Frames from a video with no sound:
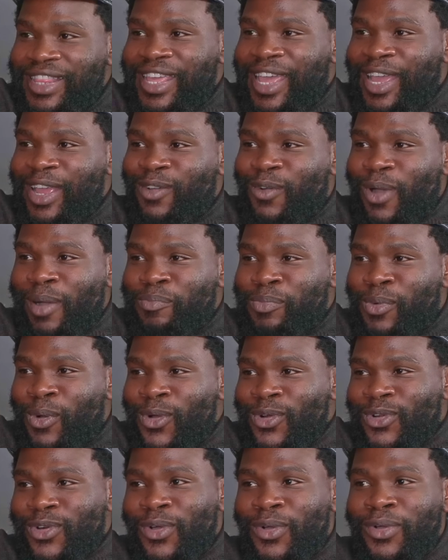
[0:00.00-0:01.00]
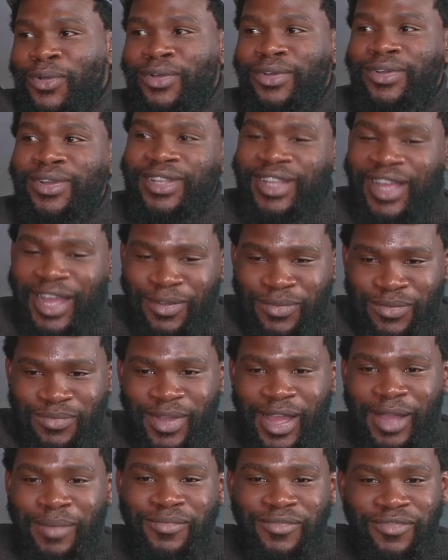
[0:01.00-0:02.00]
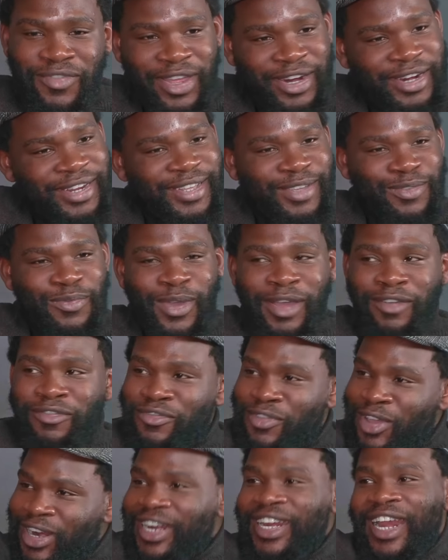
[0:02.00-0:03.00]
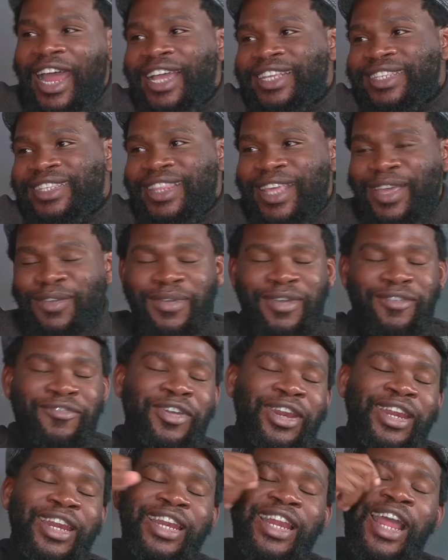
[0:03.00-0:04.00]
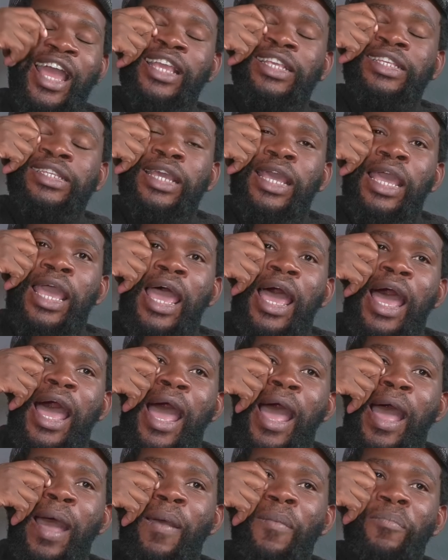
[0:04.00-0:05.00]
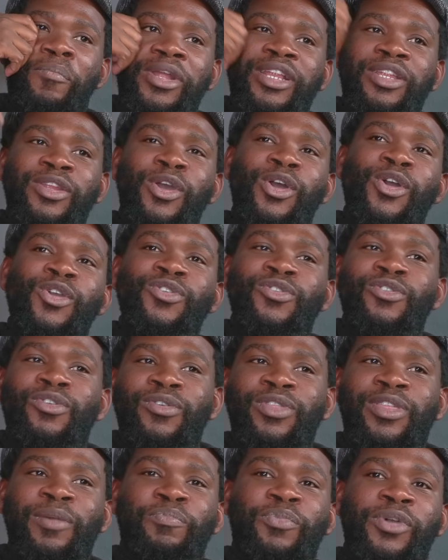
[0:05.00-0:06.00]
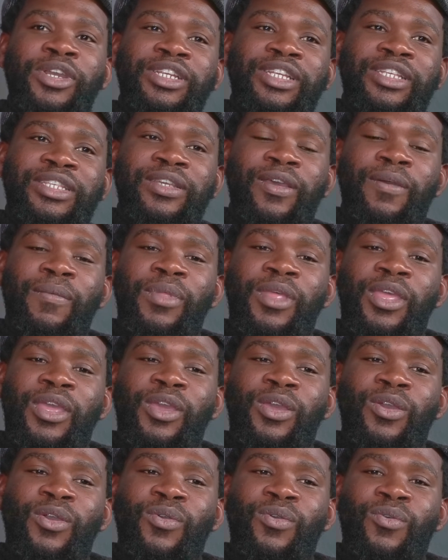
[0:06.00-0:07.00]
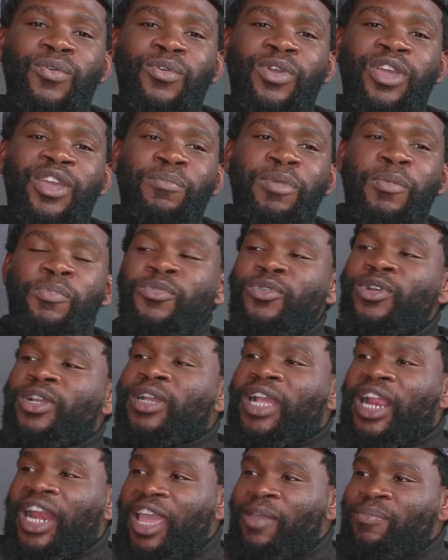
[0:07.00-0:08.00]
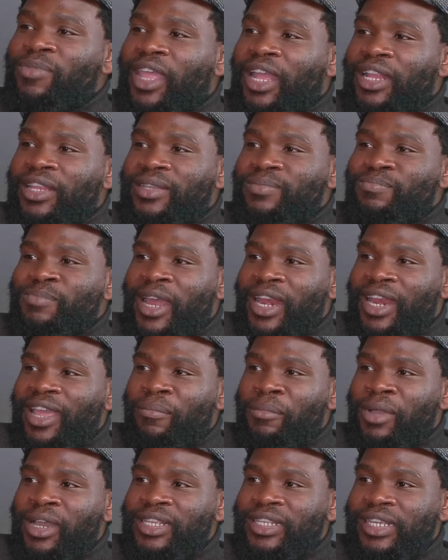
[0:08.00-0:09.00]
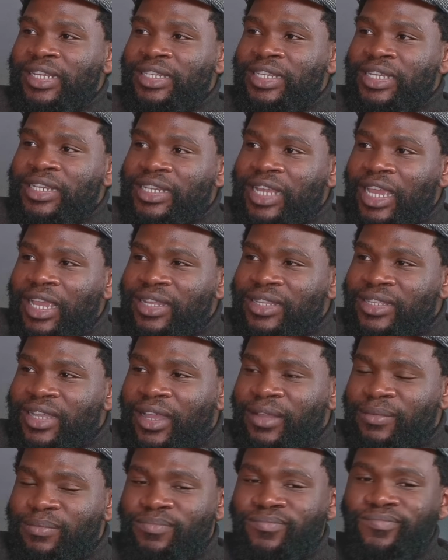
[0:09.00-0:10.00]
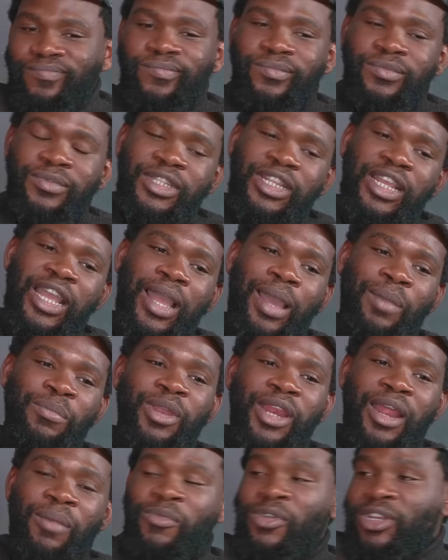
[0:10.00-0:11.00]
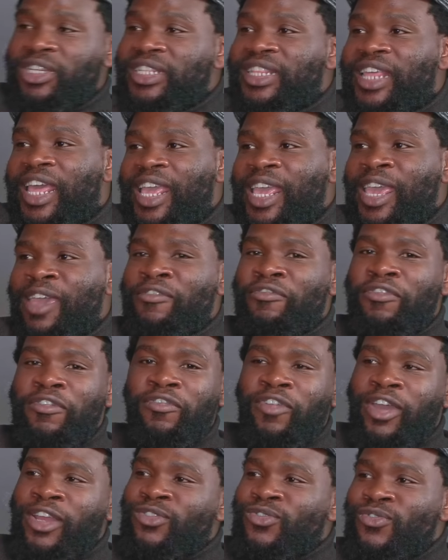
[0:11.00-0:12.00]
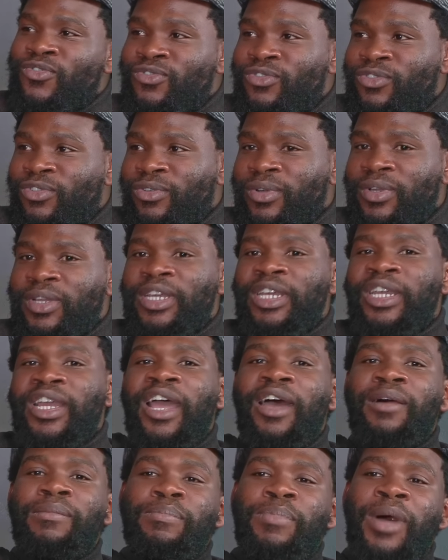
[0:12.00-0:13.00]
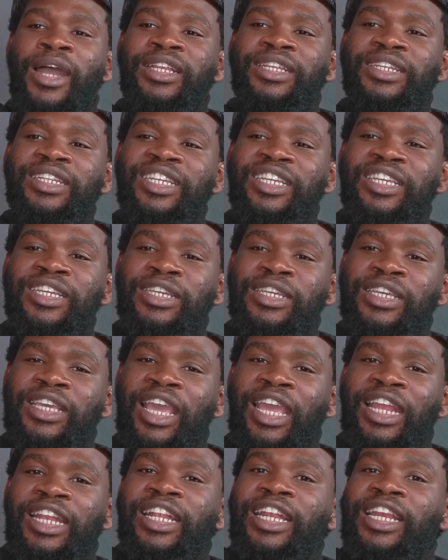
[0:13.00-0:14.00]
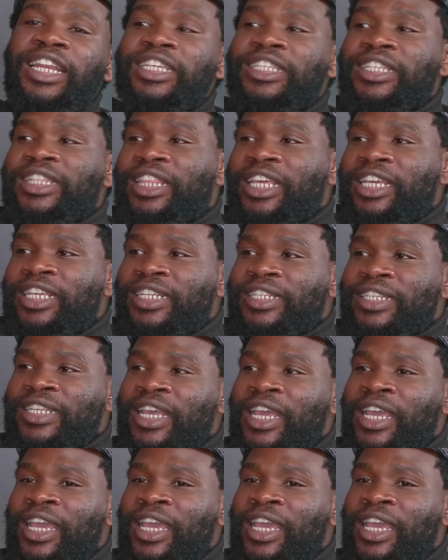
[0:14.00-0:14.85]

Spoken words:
there, Kwapoko. We are very nice there. We are very nice. But you know, the point is, people claim that Malema is a dictator. I mean, I'm not in the EFF, I don't know. But at least there's